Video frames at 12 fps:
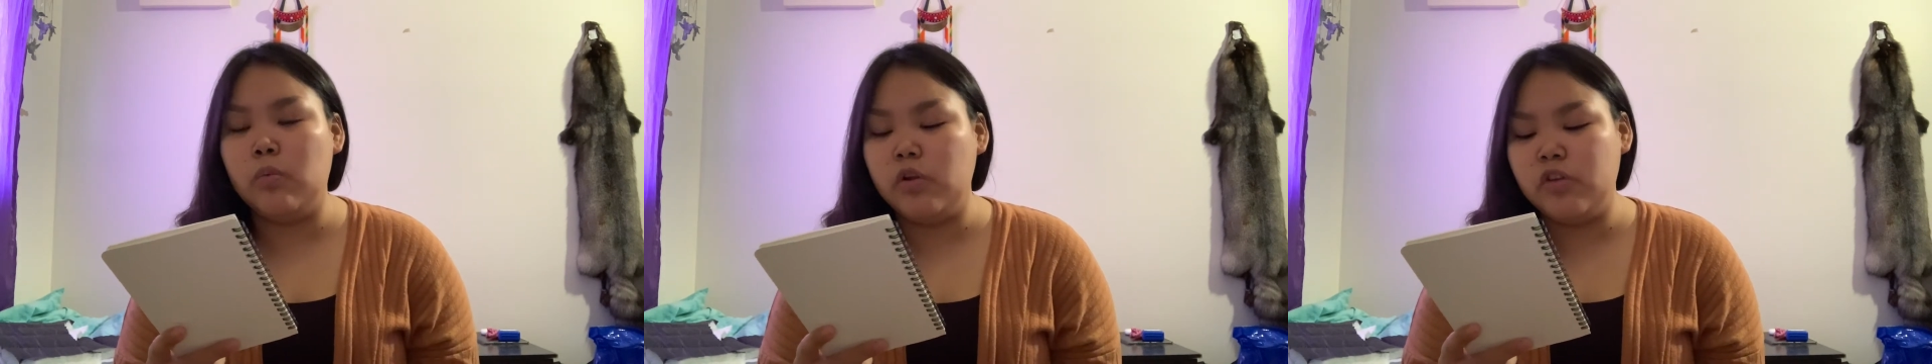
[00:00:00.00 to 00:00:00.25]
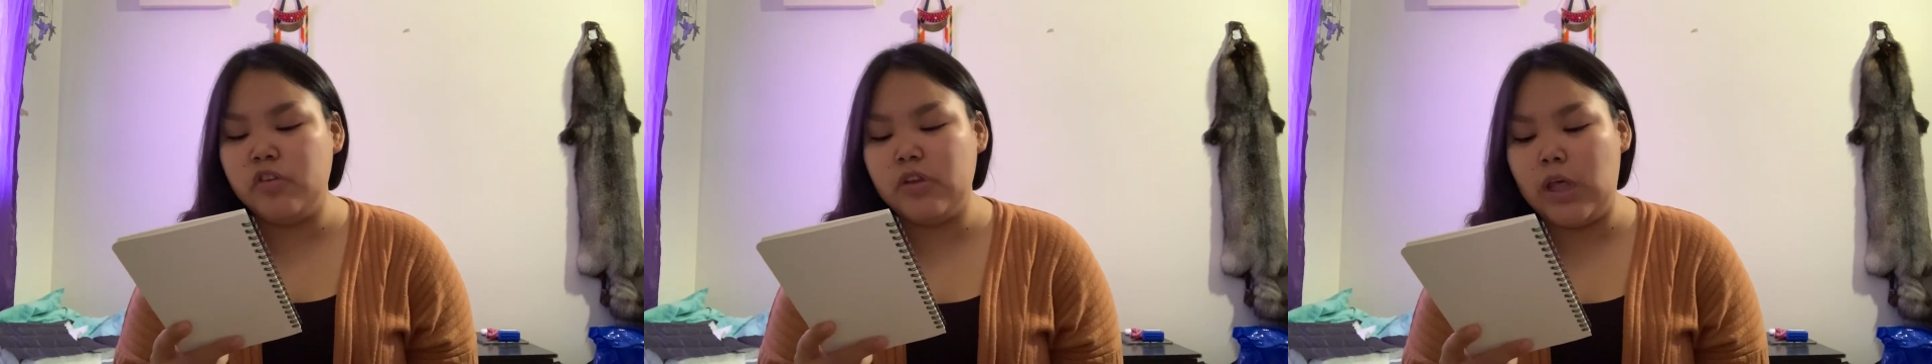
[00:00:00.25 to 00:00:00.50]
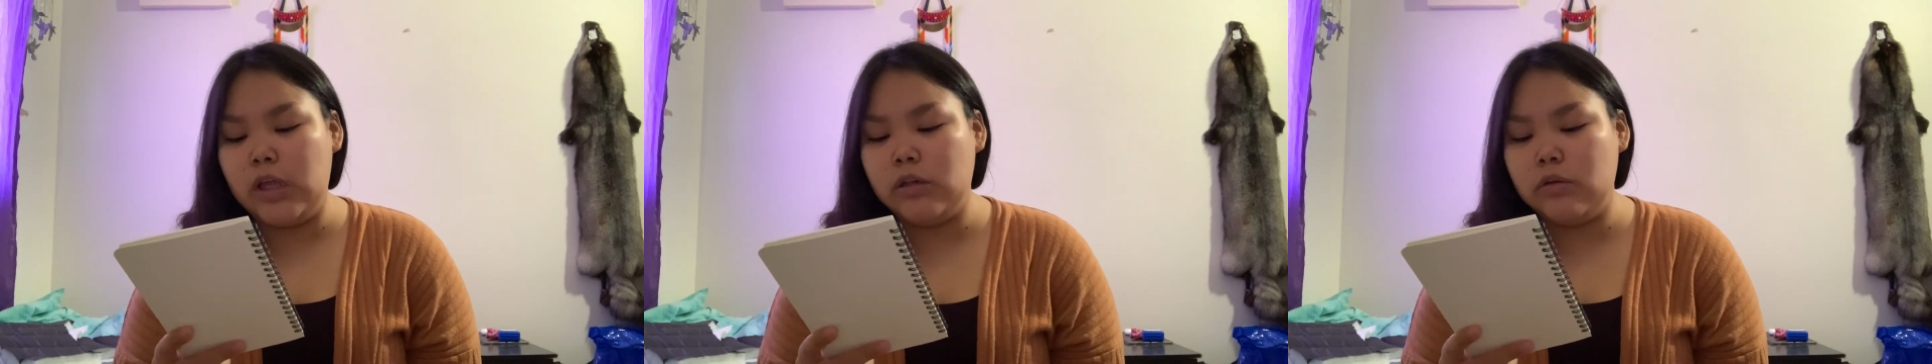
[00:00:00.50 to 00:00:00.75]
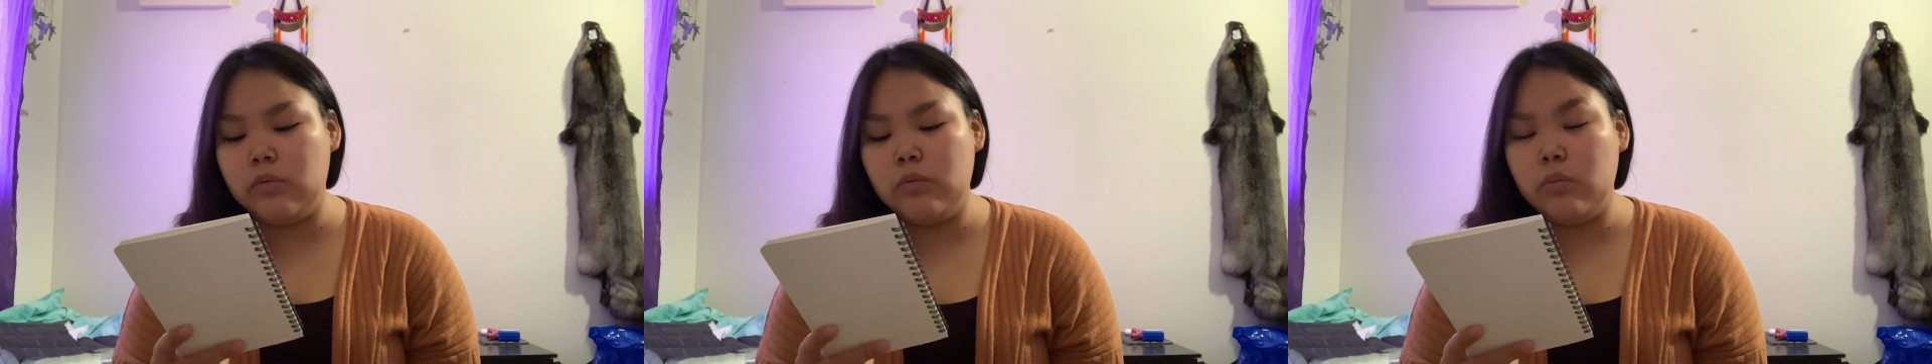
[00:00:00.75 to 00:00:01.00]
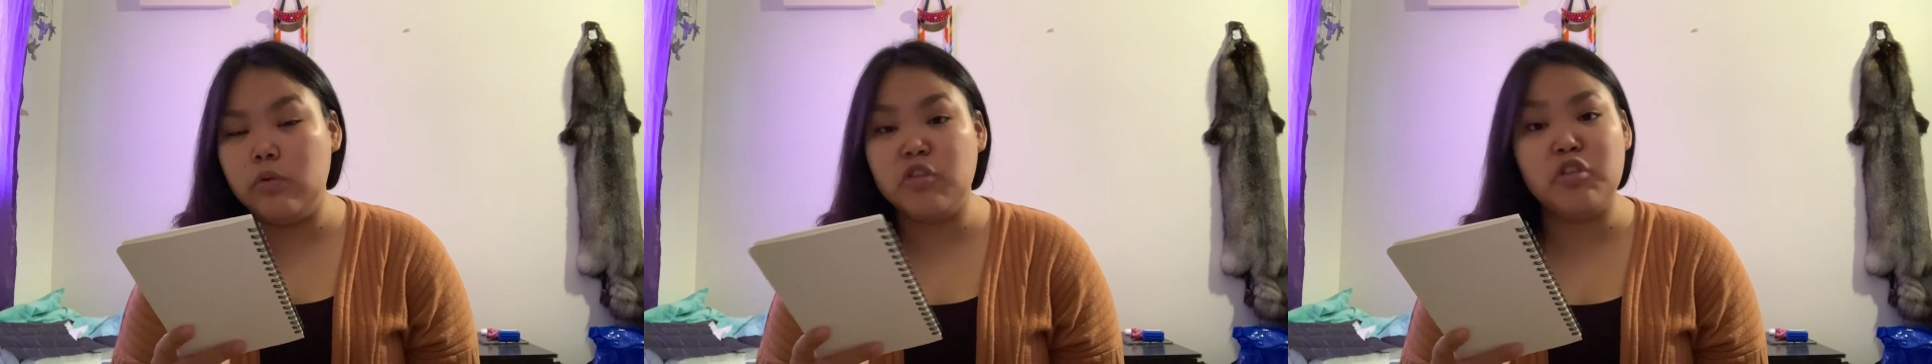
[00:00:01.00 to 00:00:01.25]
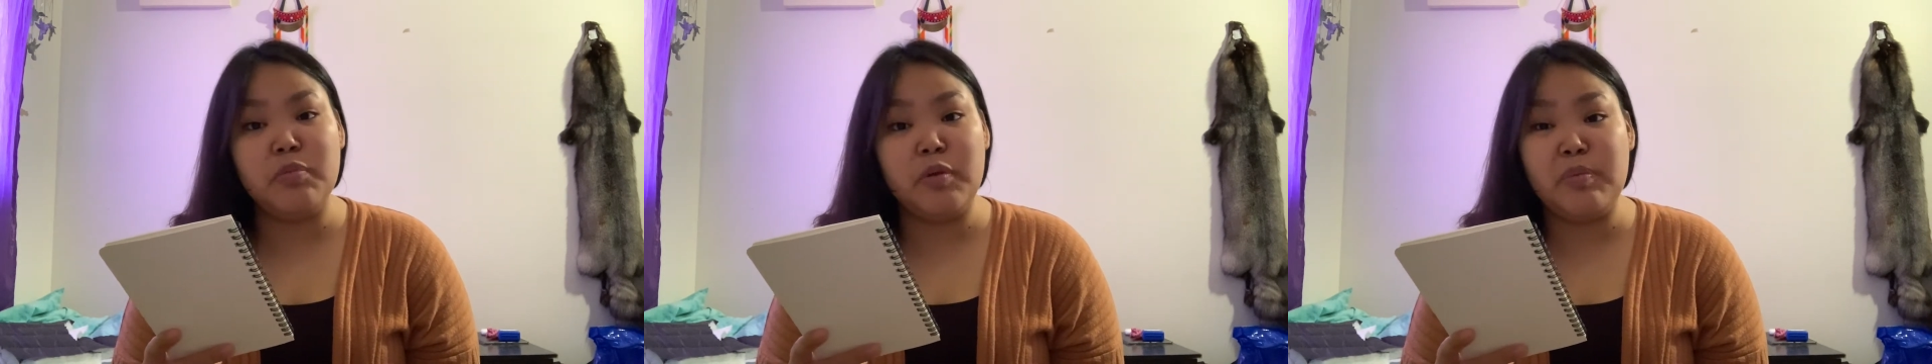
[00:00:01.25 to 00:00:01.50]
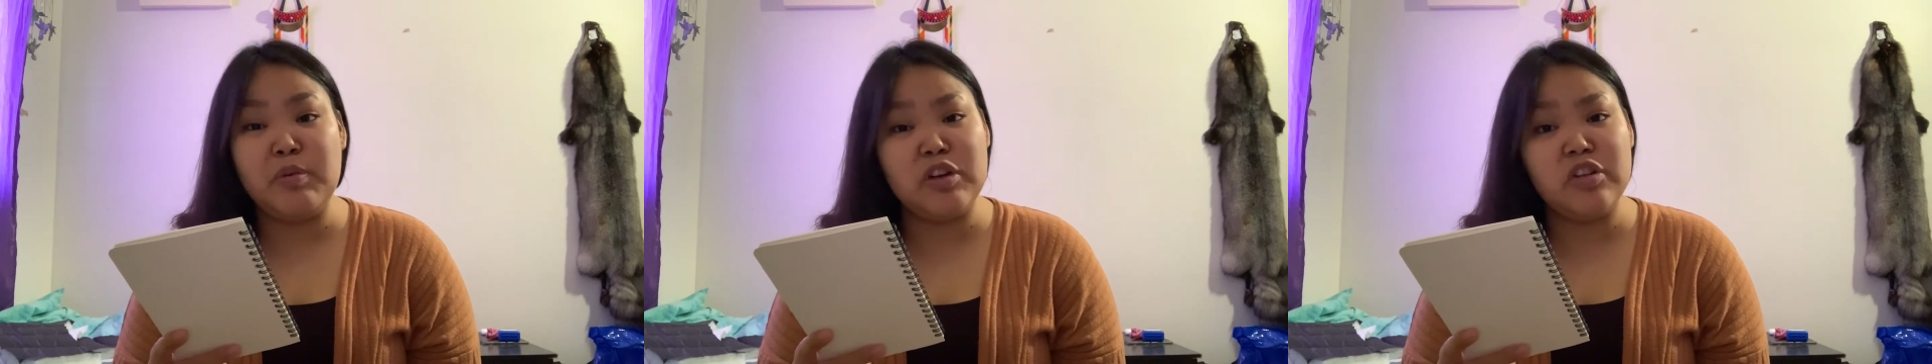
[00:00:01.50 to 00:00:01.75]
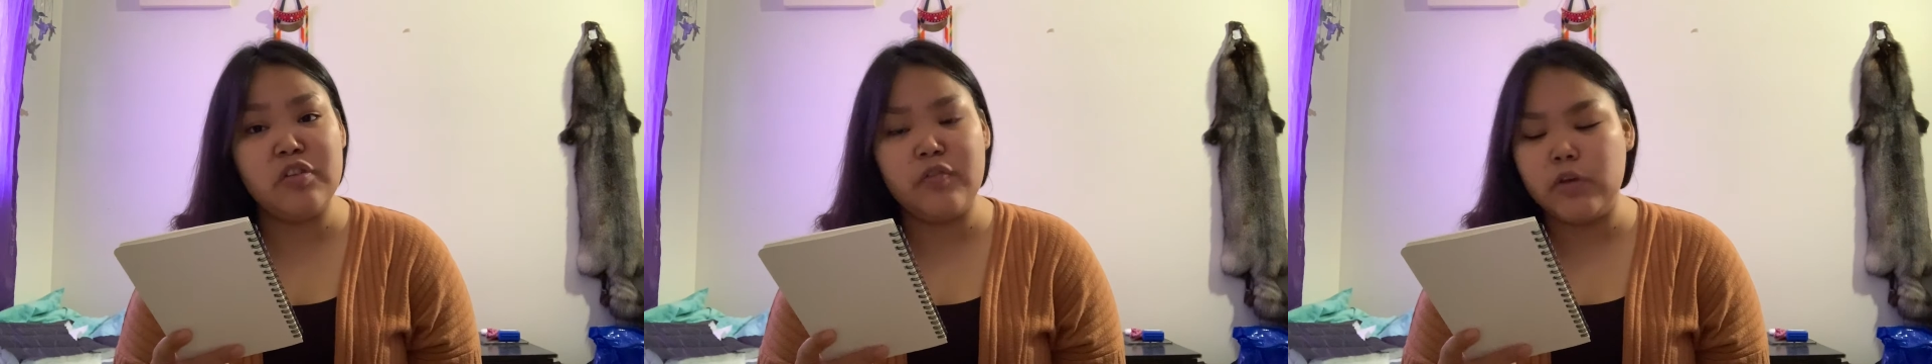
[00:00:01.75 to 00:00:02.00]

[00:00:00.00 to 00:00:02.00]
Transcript: which side, which could be pretty difficult.